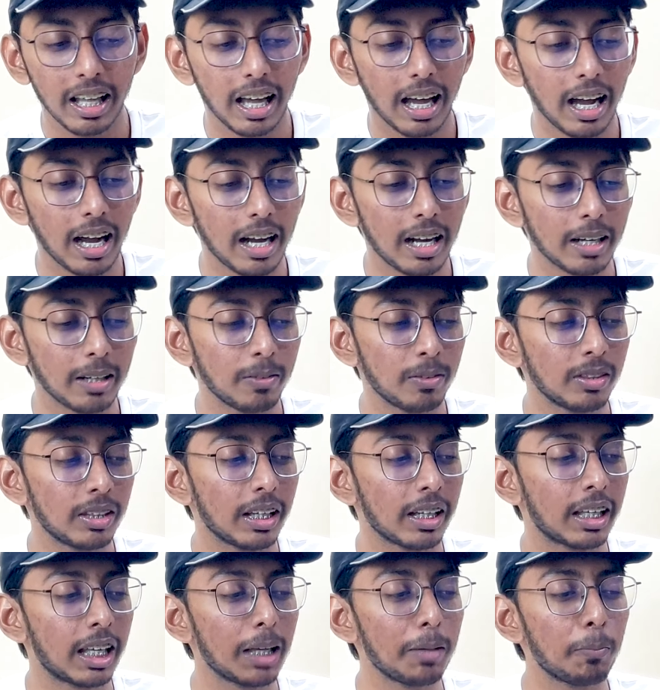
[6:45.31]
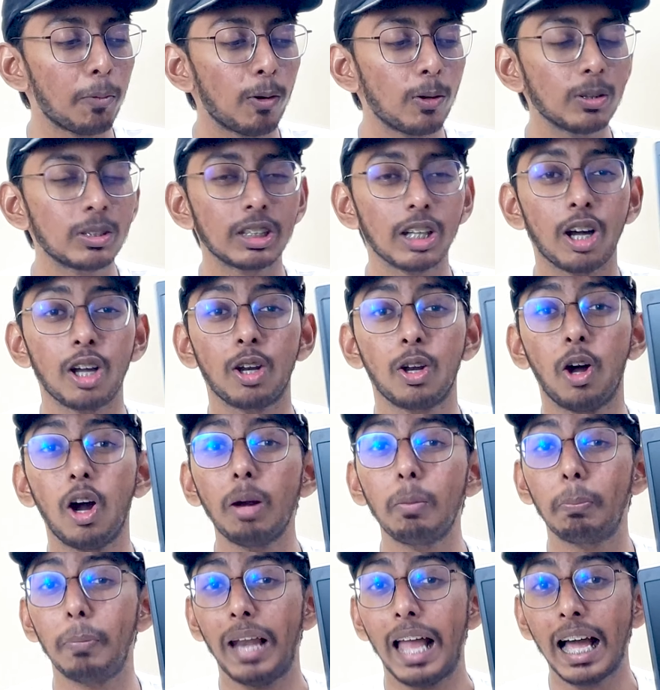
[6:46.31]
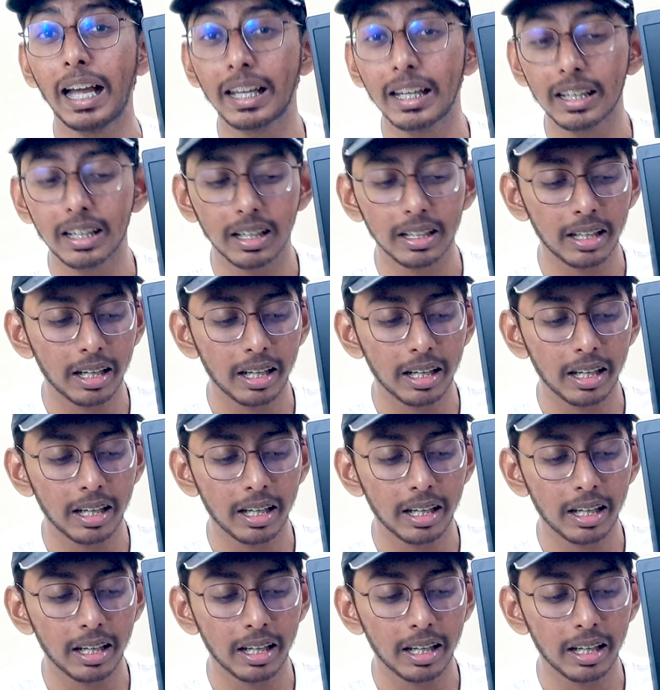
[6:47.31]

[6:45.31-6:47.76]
And the keyboards are not black in color.